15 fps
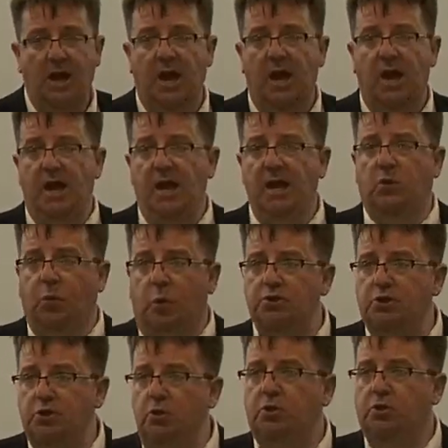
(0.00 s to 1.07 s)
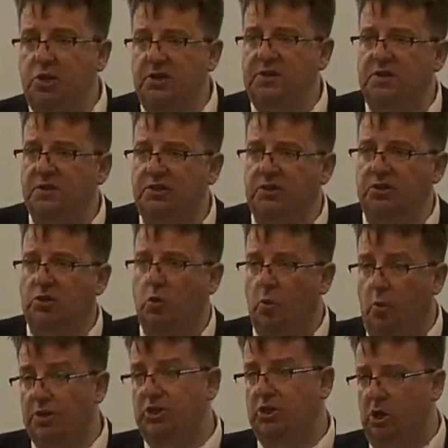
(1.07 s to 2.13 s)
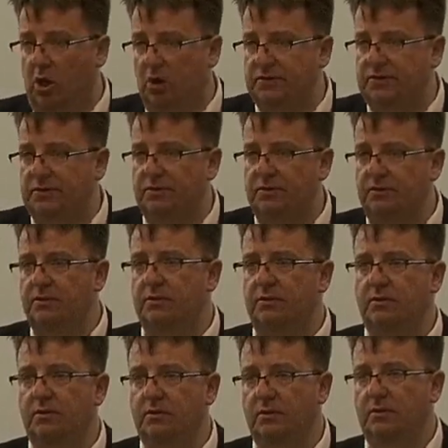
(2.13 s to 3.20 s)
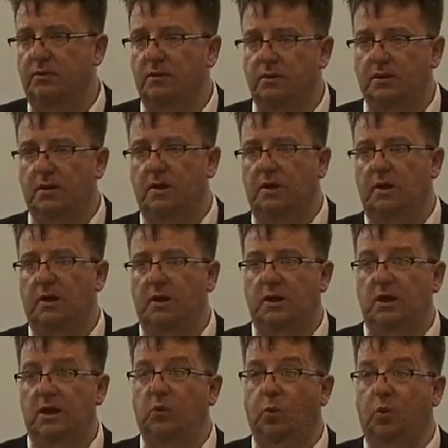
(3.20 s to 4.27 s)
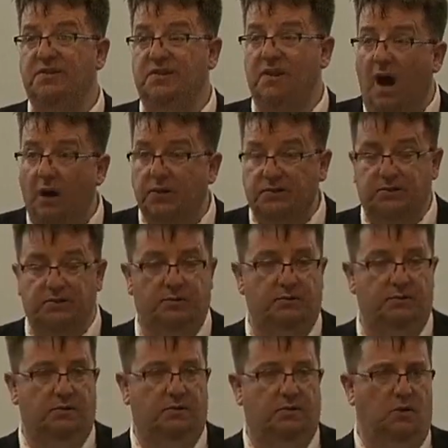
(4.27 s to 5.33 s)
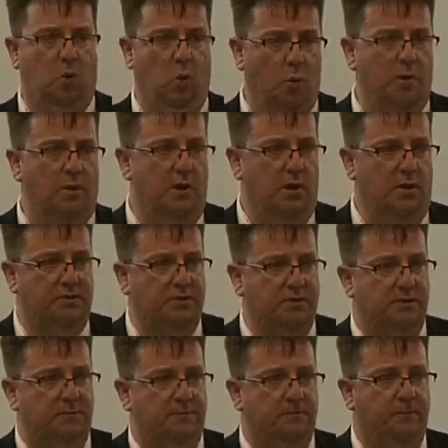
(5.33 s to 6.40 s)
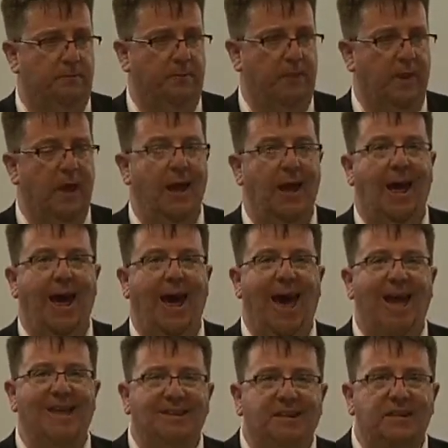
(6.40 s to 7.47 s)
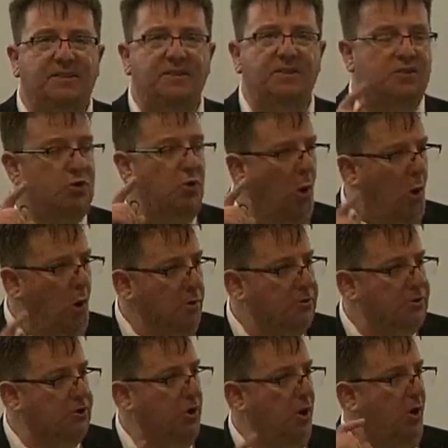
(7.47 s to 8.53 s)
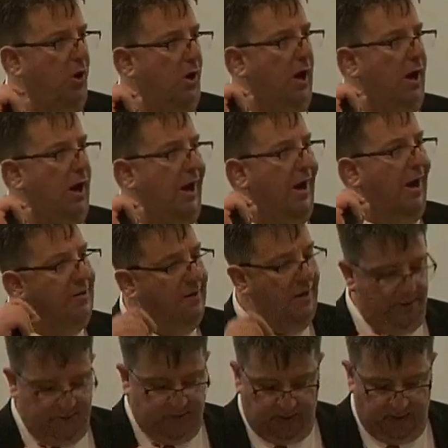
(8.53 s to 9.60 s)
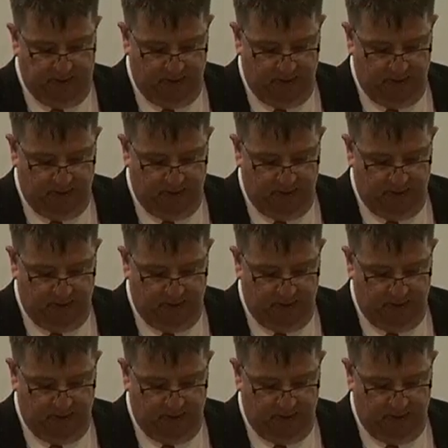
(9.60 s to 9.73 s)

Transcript: It was not Jesus who was lost. It was us who were lost. And this is also another